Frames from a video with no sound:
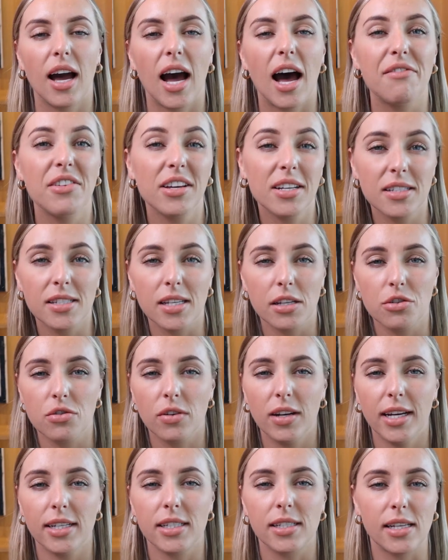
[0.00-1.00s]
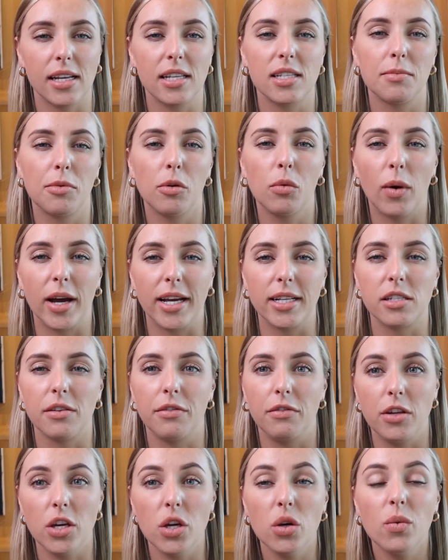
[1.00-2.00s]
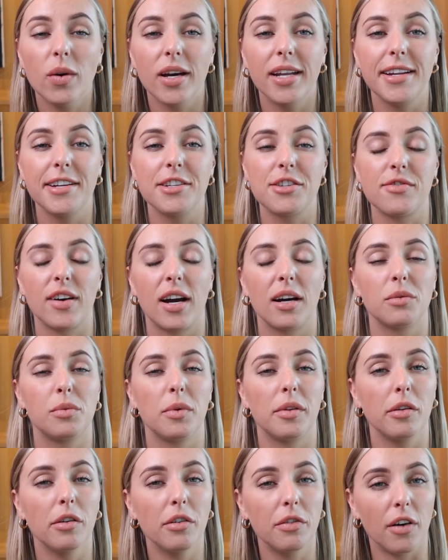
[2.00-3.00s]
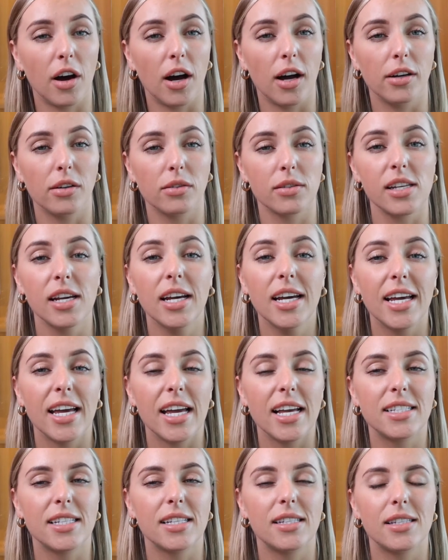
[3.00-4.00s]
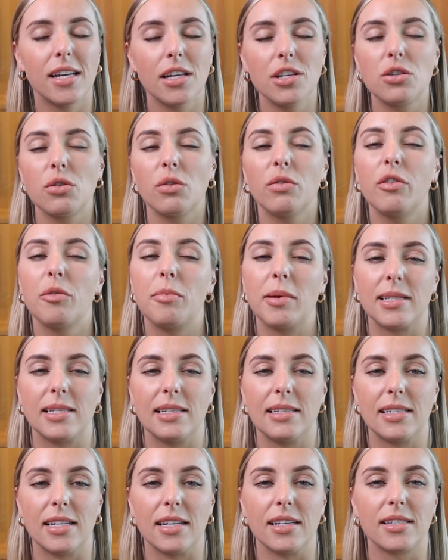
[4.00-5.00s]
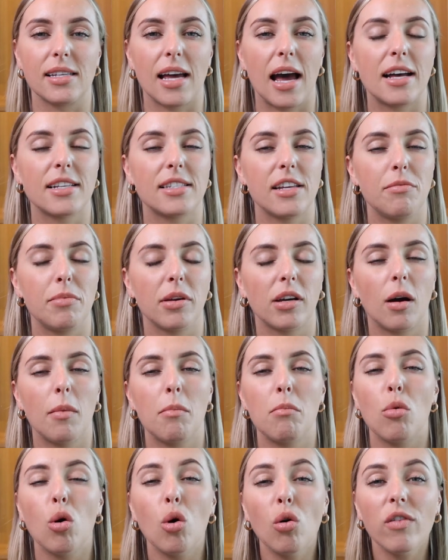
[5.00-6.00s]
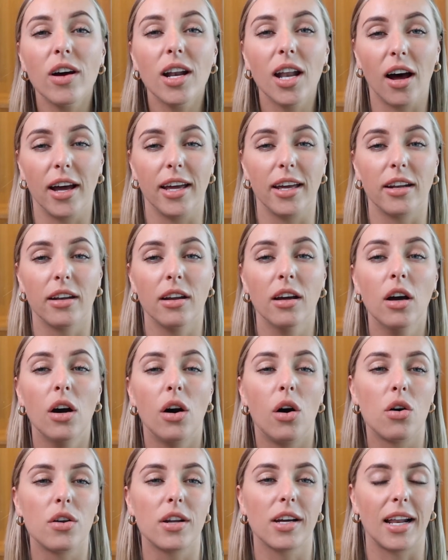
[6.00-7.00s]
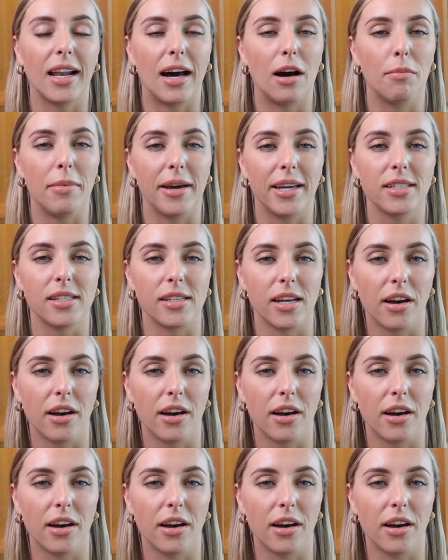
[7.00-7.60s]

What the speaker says: Having a centrally accessible way to view and interact with your files is essential for businesses as they become more reliant on a cloud-based